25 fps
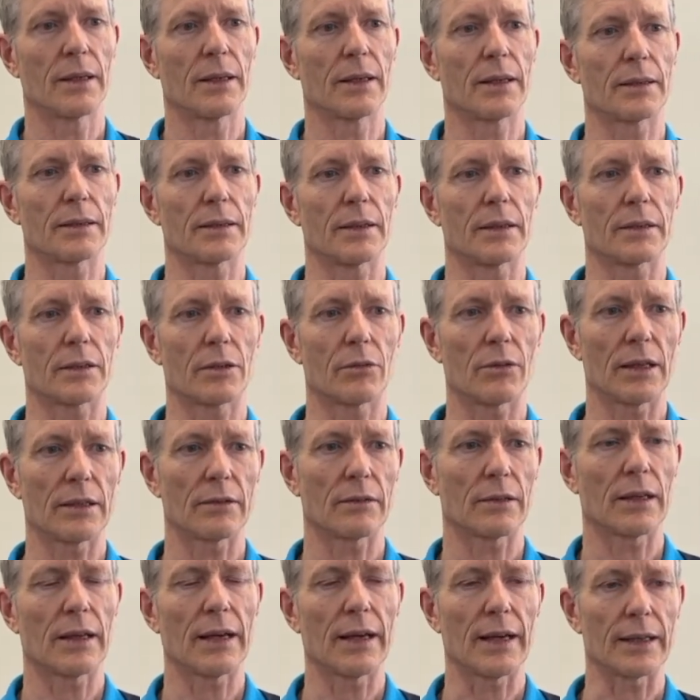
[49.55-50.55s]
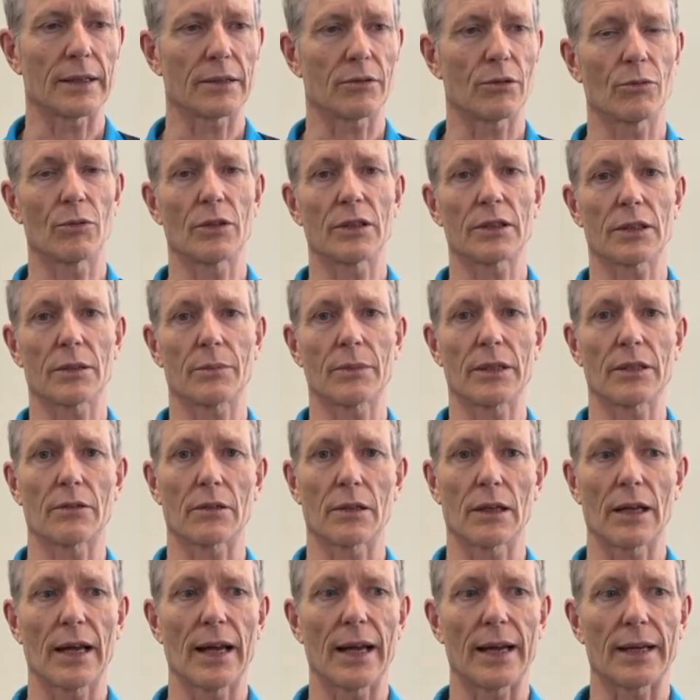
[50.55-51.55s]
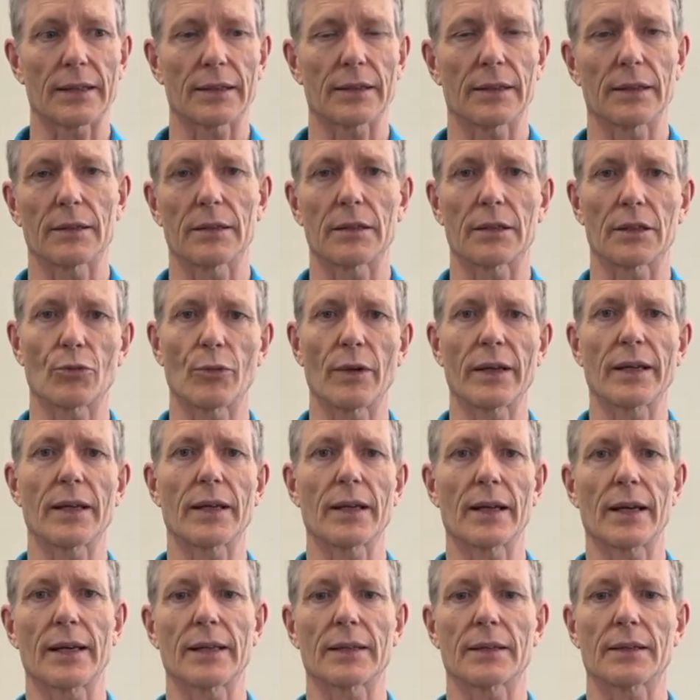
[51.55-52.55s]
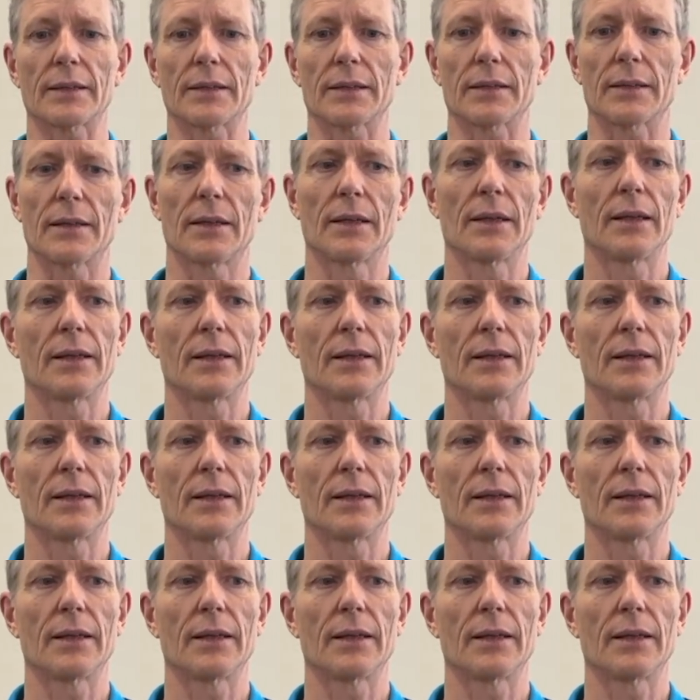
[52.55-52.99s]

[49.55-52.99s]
You see, it's quite relaxed. We want to be relaxed. It's a swinging action.